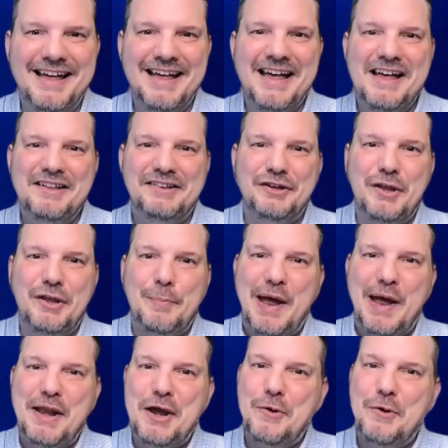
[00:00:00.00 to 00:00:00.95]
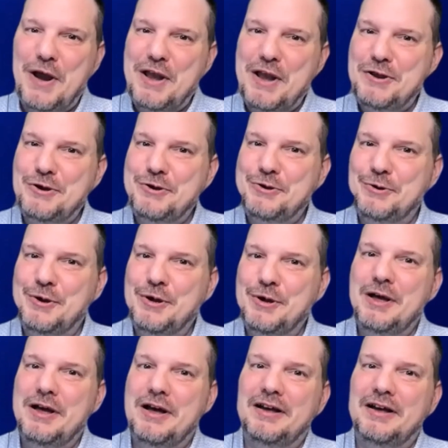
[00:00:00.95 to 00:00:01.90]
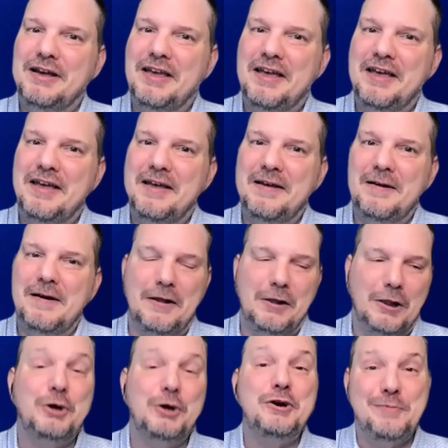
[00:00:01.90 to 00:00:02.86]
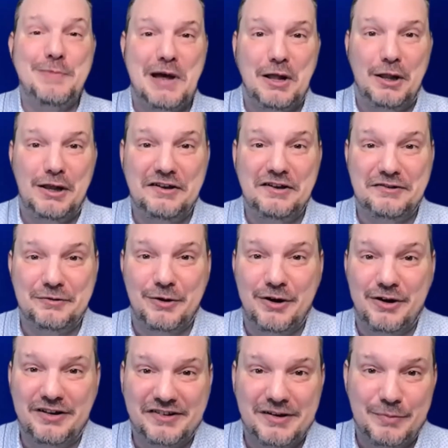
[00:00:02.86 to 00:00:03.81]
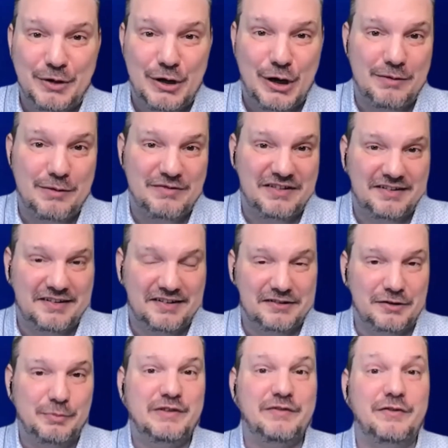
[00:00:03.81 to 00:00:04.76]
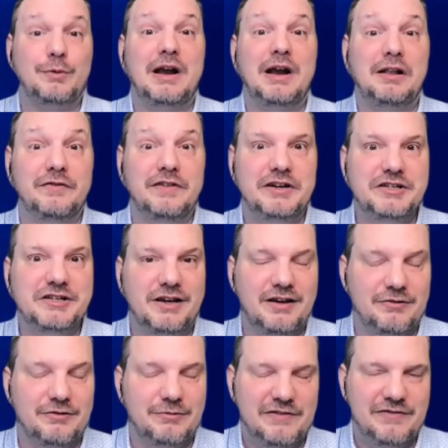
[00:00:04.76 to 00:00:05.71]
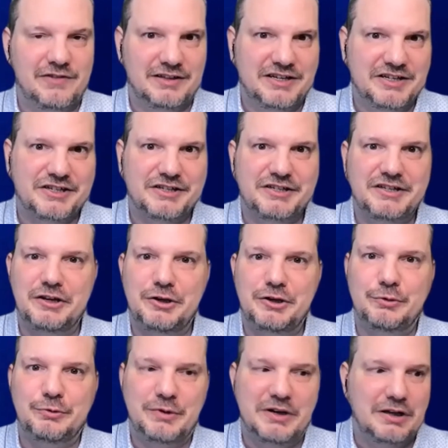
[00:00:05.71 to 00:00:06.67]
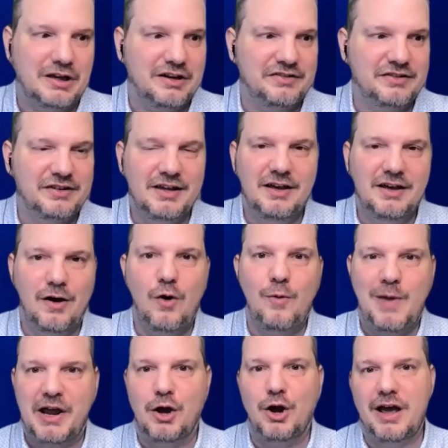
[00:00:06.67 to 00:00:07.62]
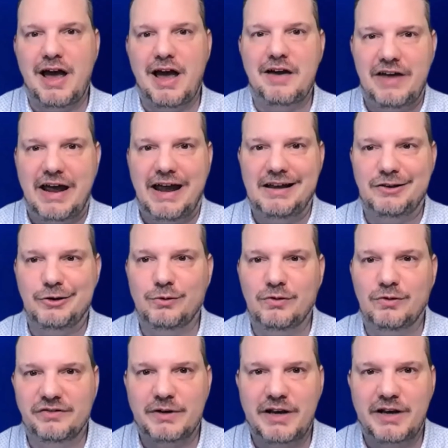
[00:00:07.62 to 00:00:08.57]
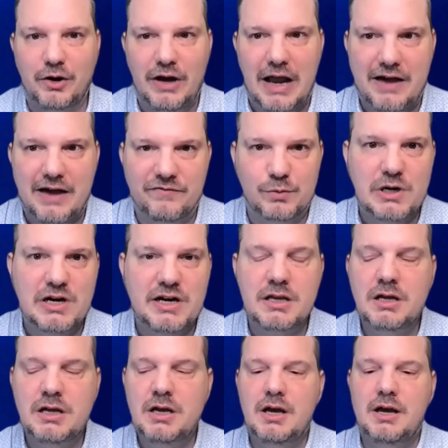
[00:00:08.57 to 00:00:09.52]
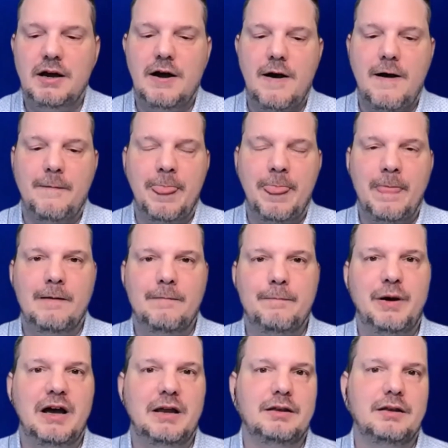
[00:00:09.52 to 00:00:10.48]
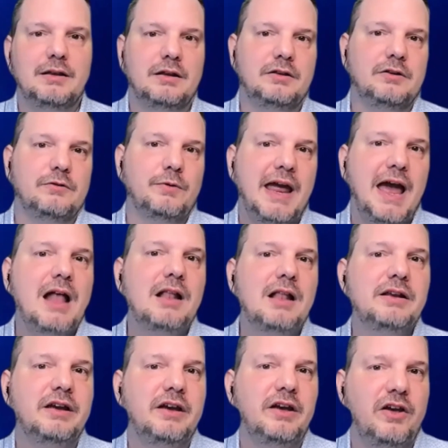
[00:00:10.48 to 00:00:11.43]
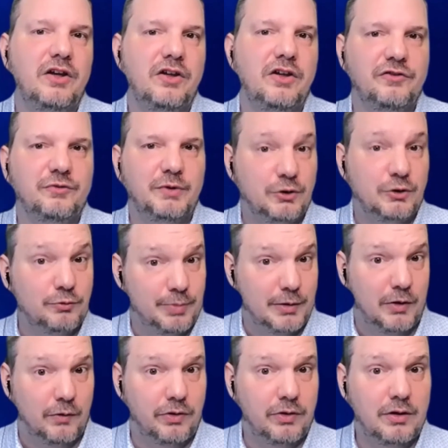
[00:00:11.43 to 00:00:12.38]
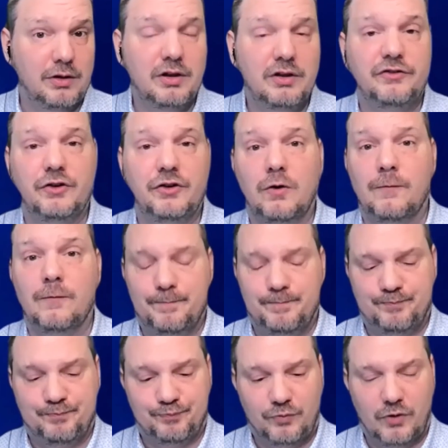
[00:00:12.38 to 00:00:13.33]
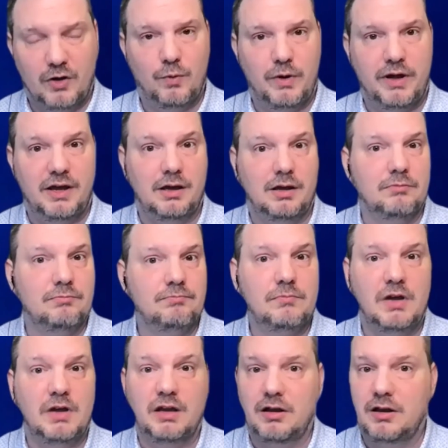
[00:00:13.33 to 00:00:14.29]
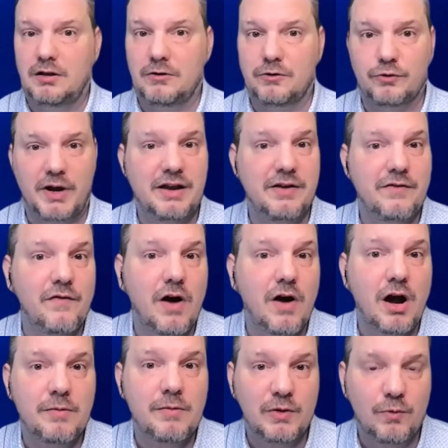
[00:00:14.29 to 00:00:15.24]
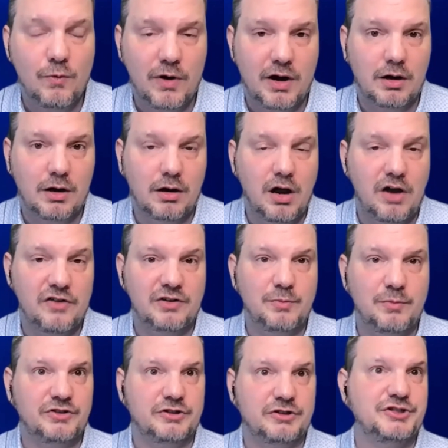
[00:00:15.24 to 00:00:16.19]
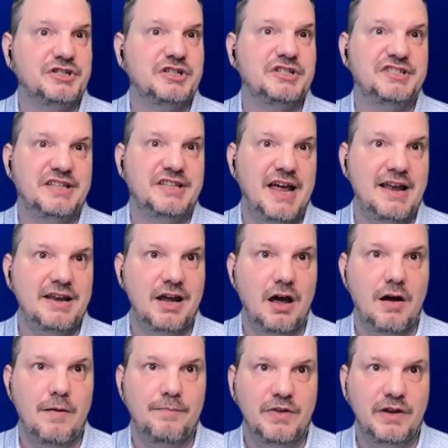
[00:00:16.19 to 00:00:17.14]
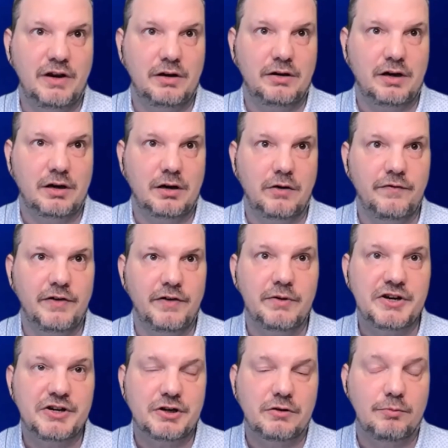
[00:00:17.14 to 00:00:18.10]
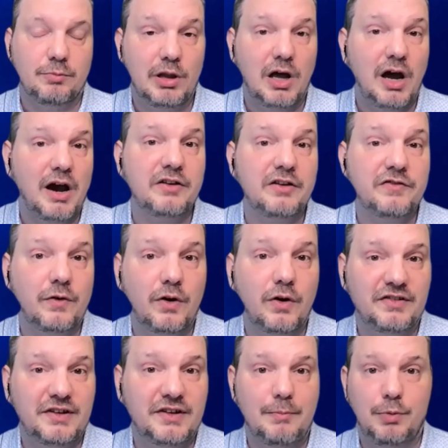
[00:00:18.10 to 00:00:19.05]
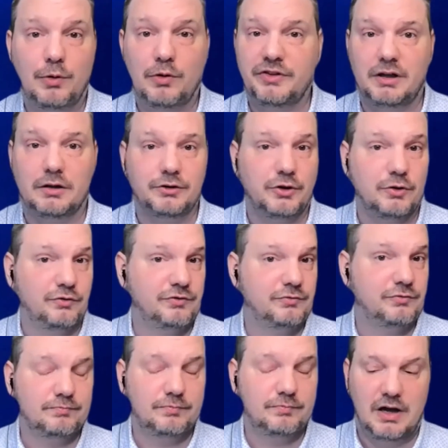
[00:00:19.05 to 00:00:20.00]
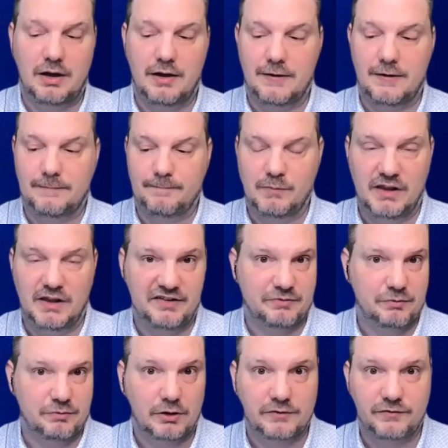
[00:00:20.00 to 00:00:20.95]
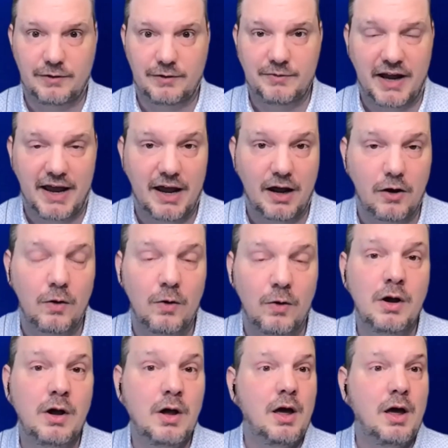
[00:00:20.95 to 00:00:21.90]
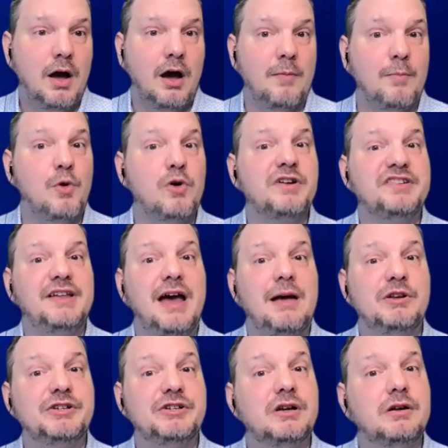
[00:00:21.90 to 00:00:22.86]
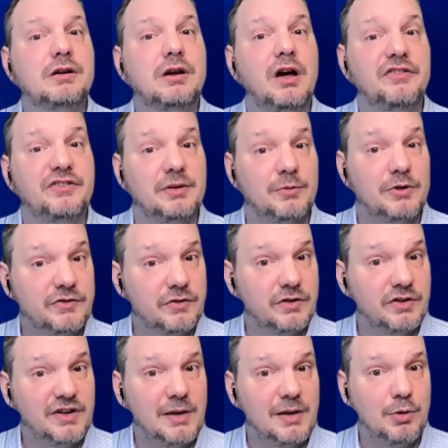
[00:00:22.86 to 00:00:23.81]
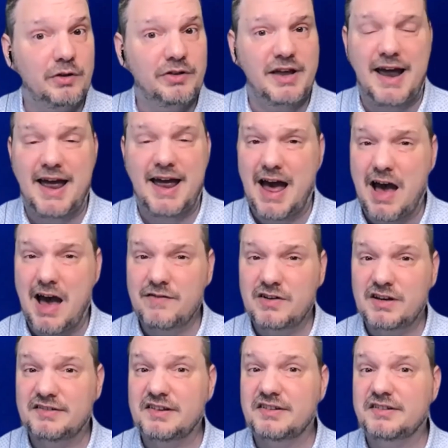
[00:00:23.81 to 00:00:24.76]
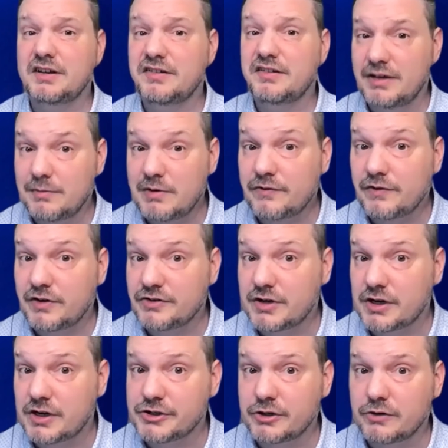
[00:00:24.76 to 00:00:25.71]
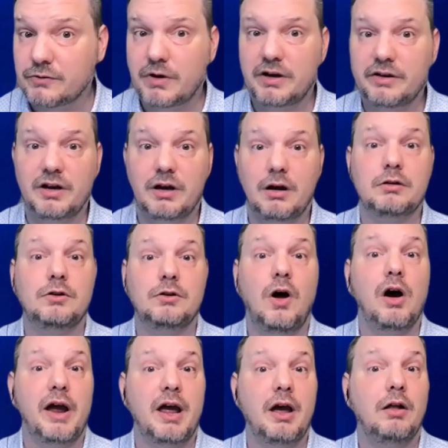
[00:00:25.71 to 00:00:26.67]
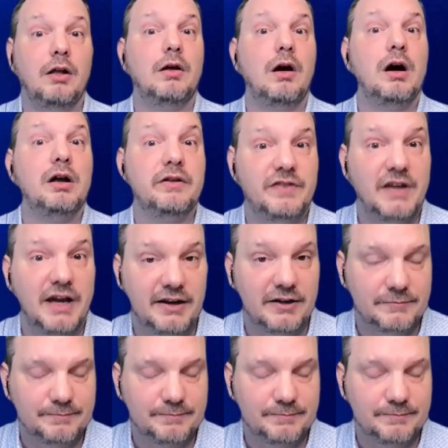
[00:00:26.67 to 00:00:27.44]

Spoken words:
So depending on when you learn about Lacework, sometimes it's a bit of a revelation that you realize, oh my God, I have 8 tools when I could have 1. But the reality is we do both. So in green environment where customers are just standing up their configuration compliance, for example, they'll use Lacework from the get-go. More established customers, for example, they have an existing SIM infrastructure where they're logging a lot of data.